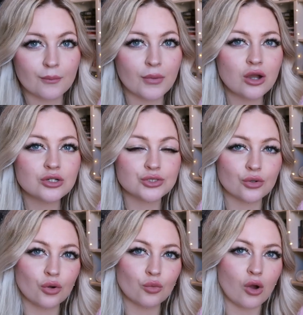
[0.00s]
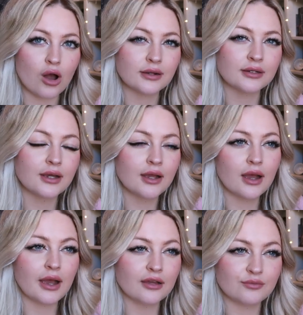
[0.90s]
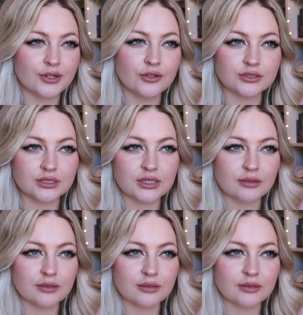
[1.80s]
box or one I've pre-ordered.